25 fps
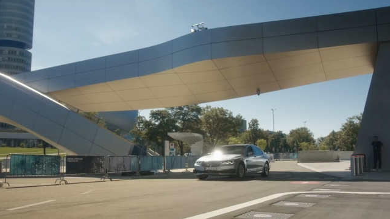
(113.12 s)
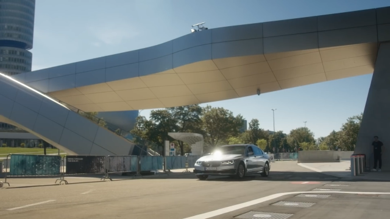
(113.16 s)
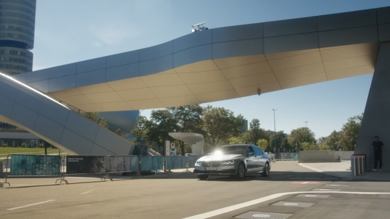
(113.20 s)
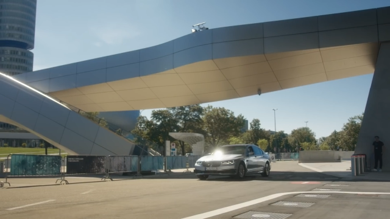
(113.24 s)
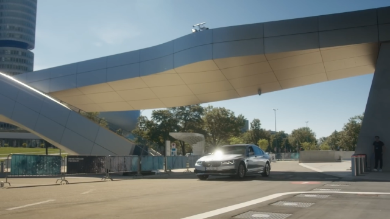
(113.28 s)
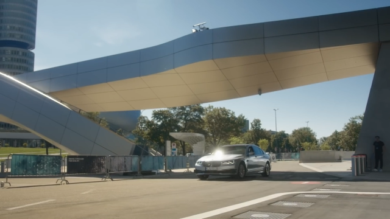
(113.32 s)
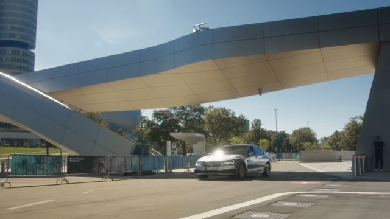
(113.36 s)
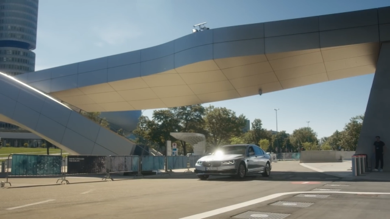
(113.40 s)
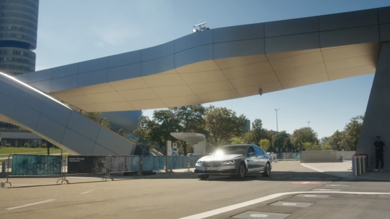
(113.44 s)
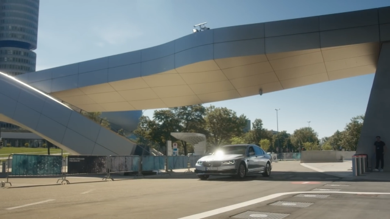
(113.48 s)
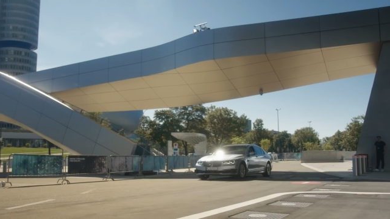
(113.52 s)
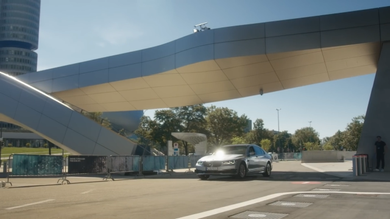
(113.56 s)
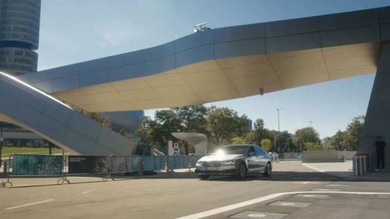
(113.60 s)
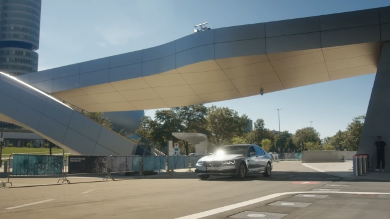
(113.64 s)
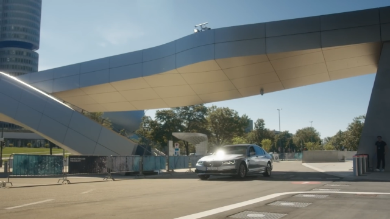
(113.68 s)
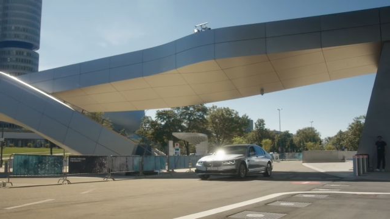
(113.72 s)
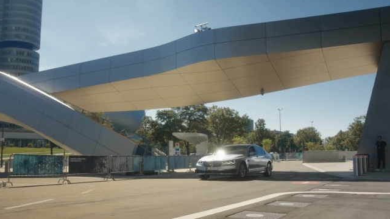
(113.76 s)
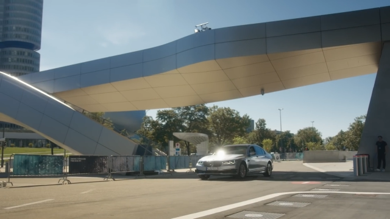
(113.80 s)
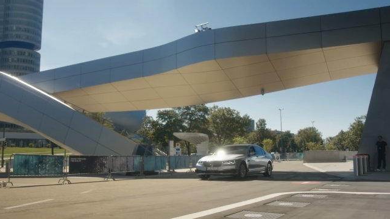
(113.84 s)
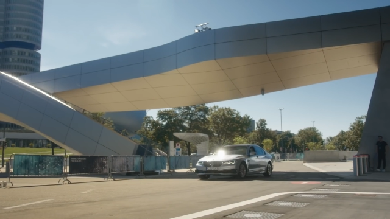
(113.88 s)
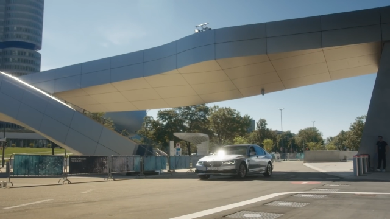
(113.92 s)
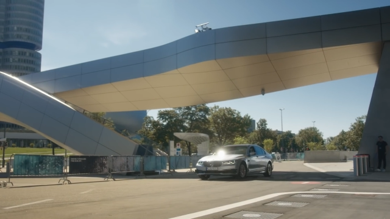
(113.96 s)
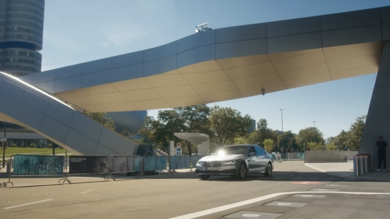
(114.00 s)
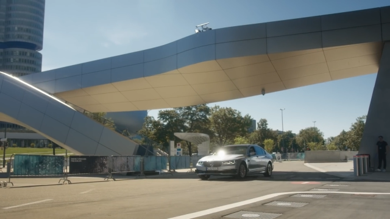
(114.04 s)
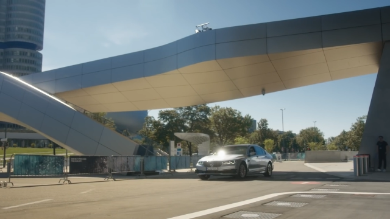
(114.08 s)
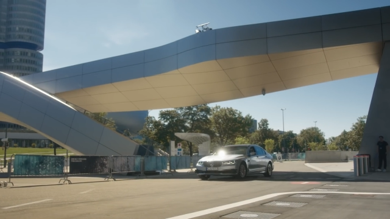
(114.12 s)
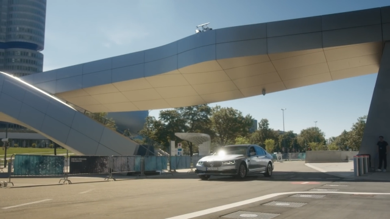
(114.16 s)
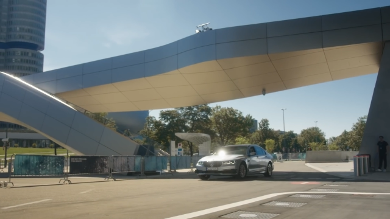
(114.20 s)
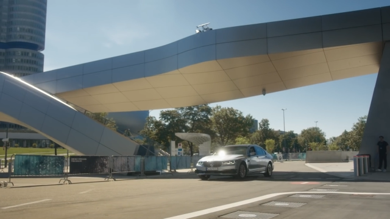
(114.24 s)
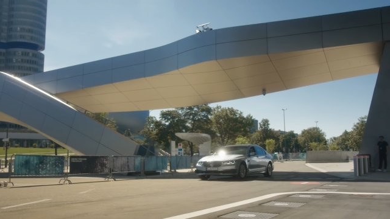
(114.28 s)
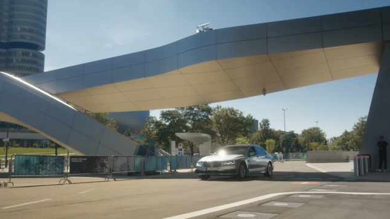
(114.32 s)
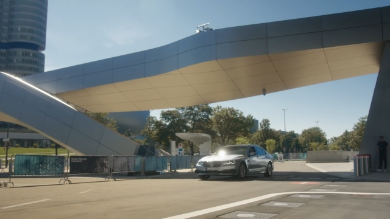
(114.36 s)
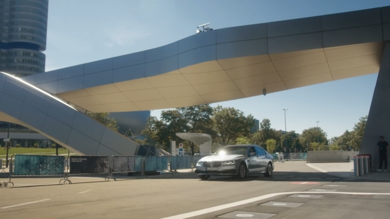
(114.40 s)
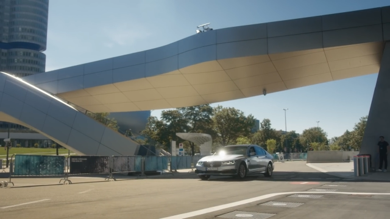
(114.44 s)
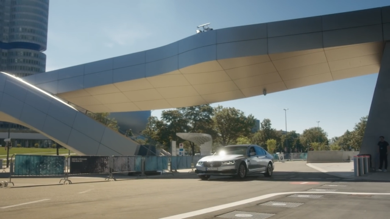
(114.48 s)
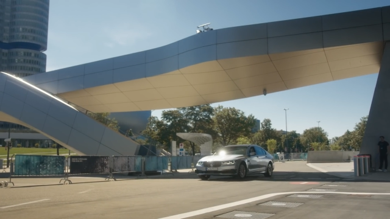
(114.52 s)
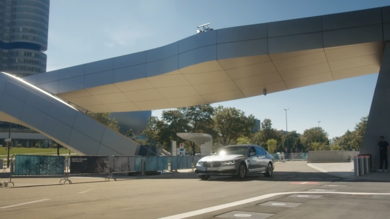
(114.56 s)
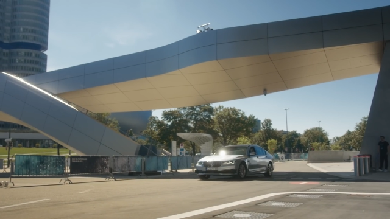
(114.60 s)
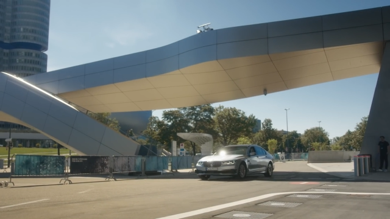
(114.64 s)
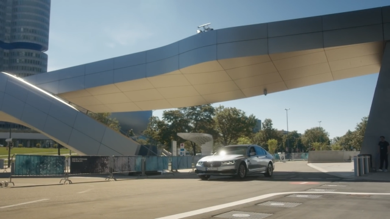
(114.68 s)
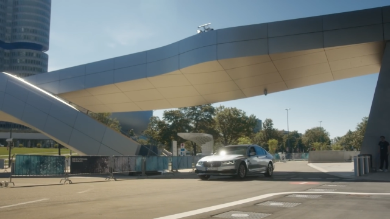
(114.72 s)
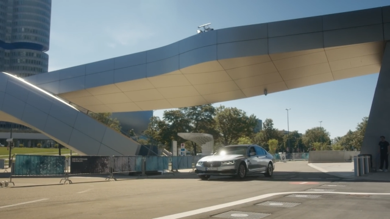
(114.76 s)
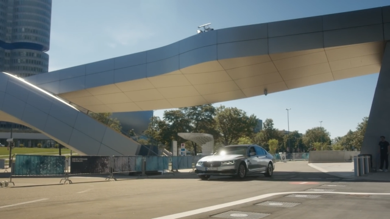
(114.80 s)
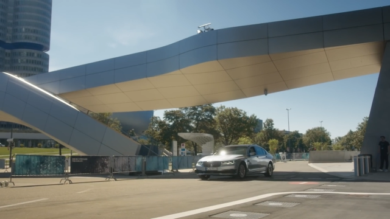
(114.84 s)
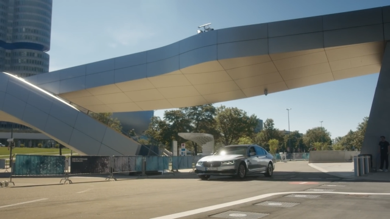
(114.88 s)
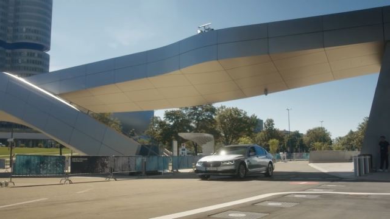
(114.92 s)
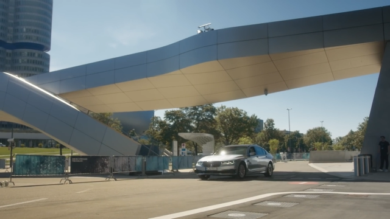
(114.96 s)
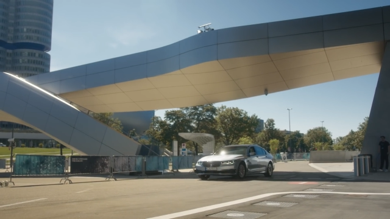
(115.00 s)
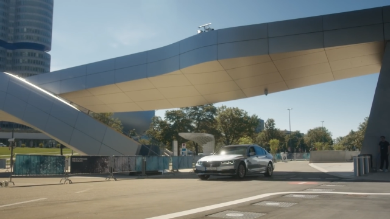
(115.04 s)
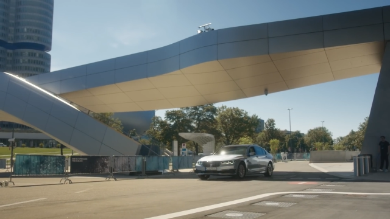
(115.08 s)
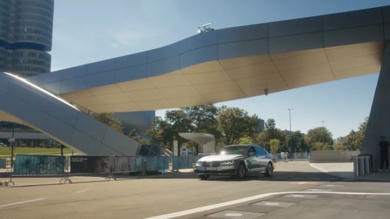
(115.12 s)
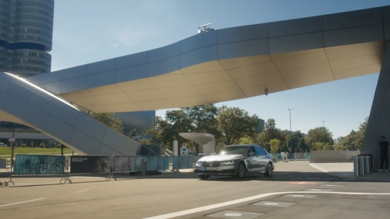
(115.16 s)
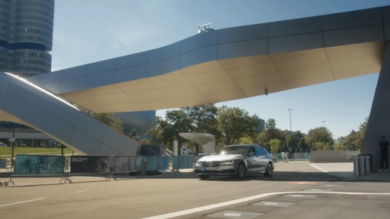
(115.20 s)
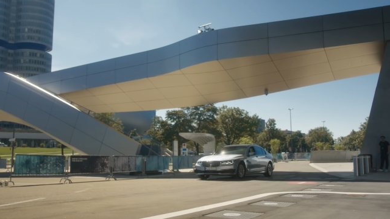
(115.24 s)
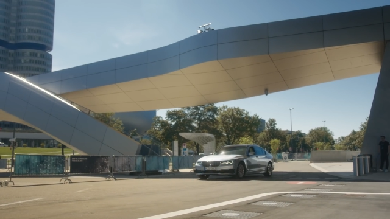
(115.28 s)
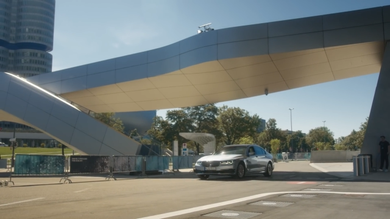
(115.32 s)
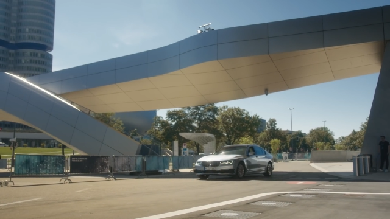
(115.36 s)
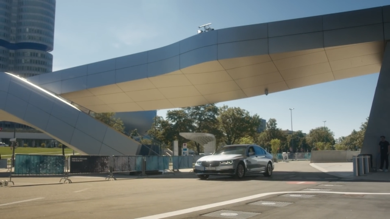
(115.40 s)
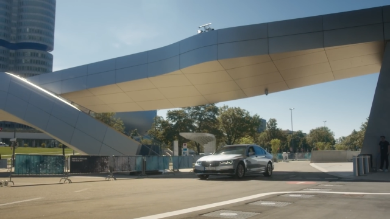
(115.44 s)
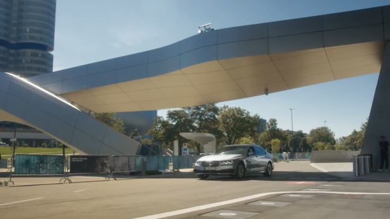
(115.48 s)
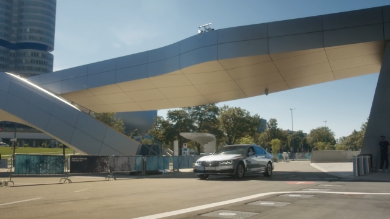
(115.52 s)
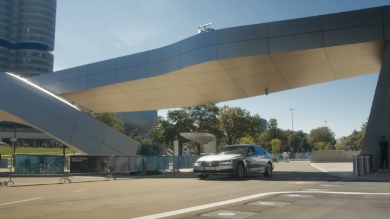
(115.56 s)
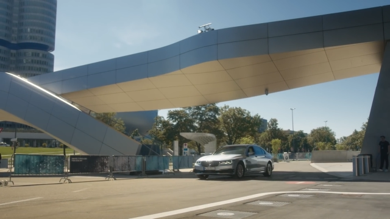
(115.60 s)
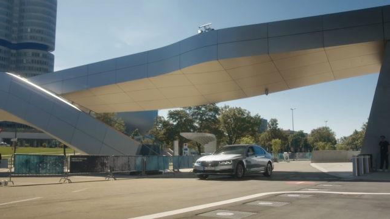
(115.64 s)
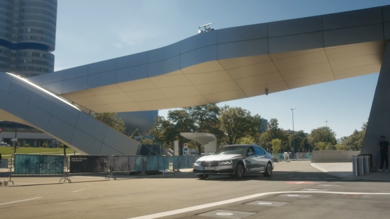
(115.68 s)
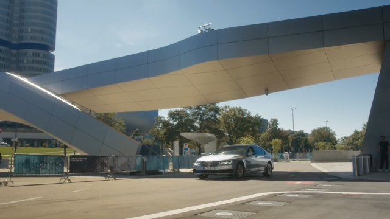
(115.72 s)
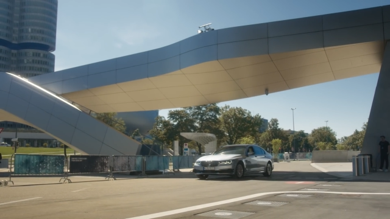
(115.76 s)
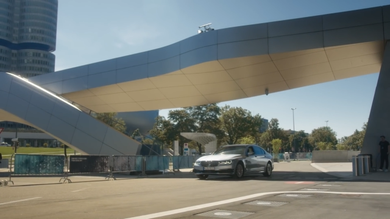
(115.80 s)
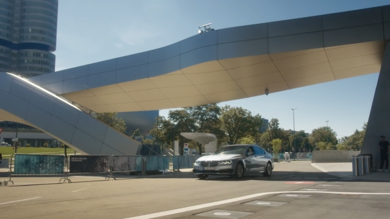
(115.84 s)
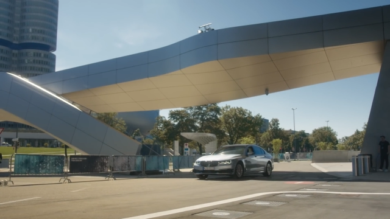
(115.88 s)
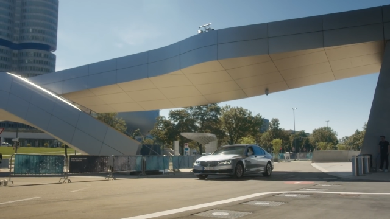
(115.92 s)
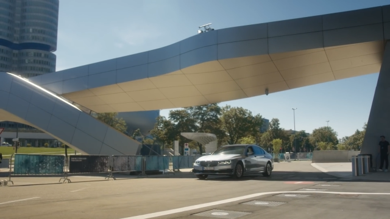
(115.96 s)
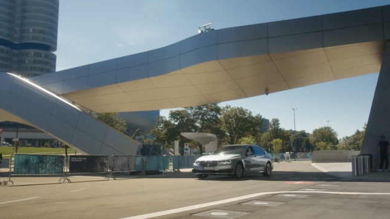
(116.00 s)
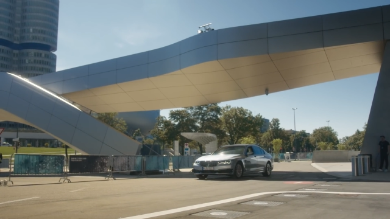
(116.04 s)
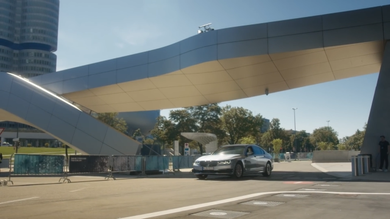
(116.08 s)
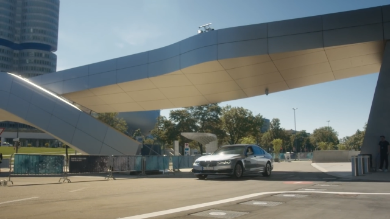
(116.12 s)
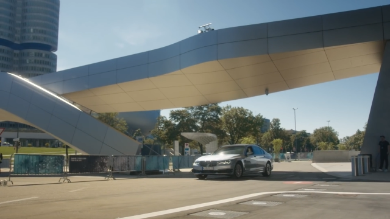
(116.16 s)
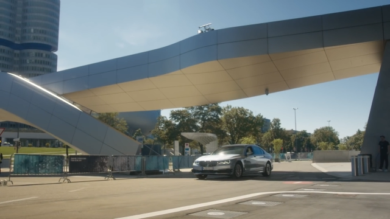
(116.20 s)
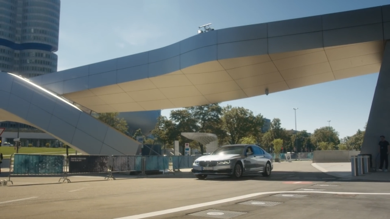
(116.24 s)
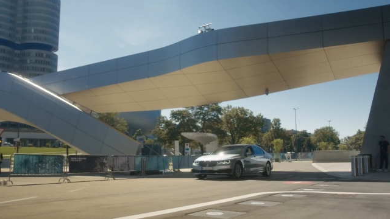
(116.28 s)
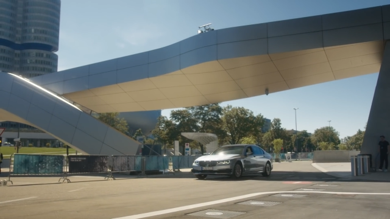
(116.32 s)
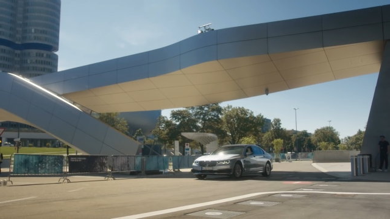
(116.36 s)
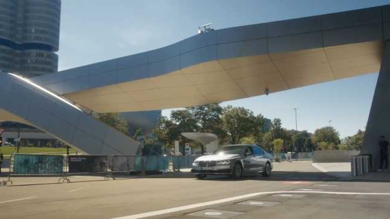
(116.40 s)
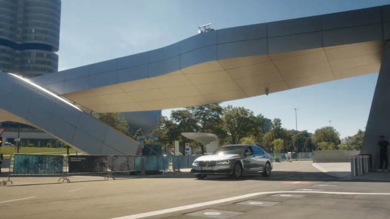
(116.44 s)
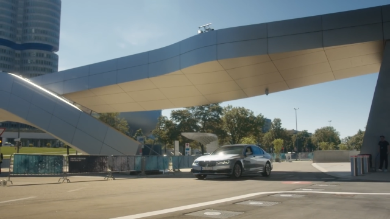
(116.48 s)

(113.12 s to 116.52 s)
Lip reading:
Nobody's mouth can be seen.